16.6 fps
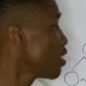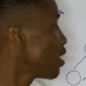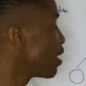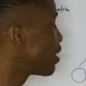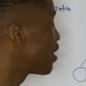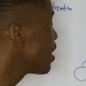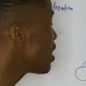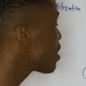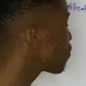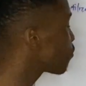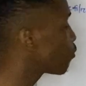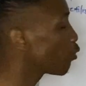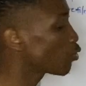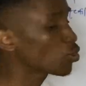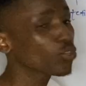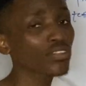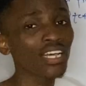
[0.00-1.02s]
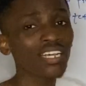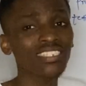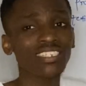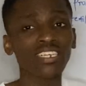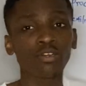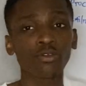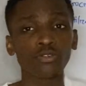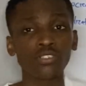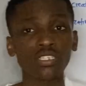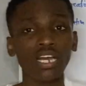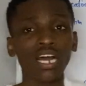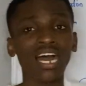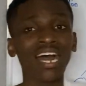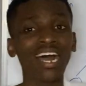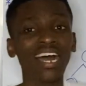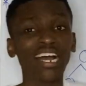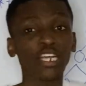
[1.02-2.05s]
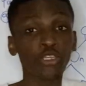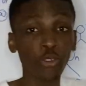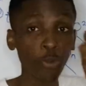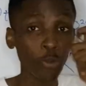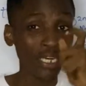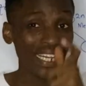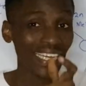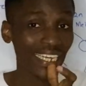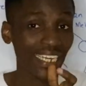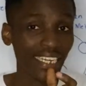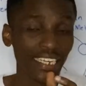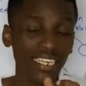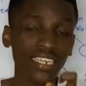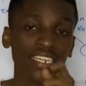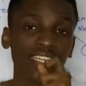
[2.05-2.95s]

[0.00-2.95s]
These four daughter cells are unique.